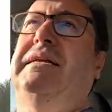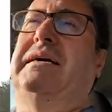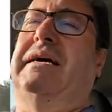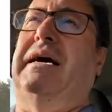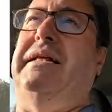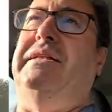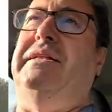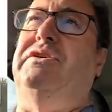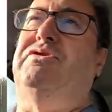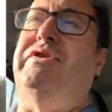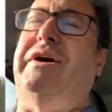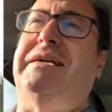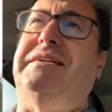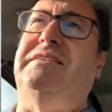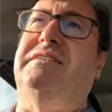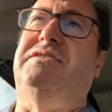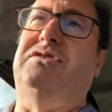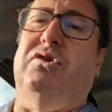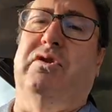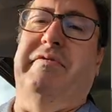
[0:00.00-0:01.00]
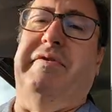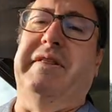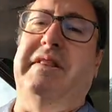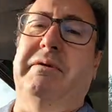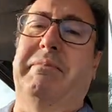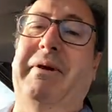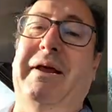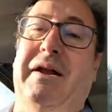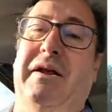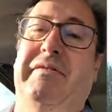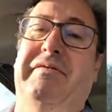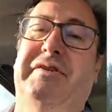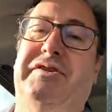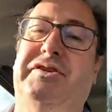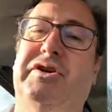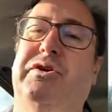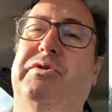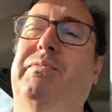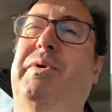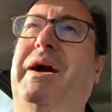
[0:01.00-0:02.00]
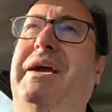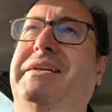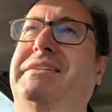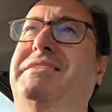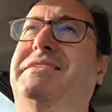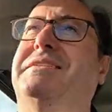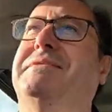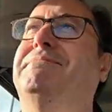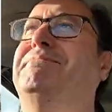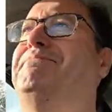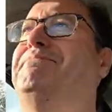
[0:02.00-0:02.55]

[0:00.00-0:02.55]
And the tractor's sort of in the middle of the two weights.